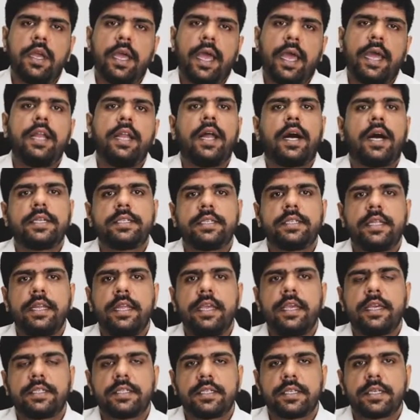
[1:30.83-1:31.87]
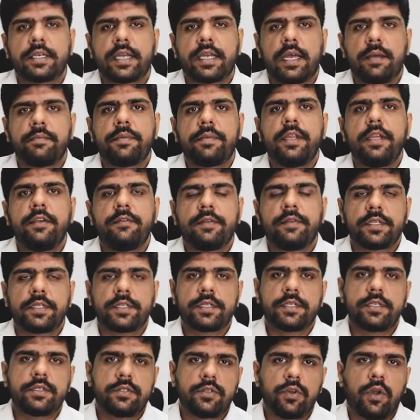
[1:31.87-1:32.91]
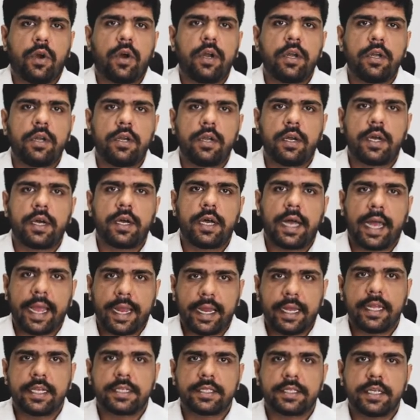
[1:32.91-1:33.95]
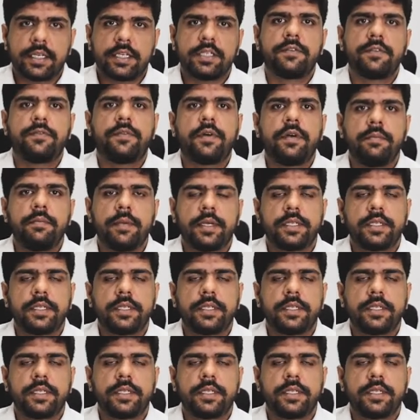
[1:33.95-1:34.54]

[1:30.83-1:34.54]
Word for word: And lastly, it's a company which is not an idea stage firm,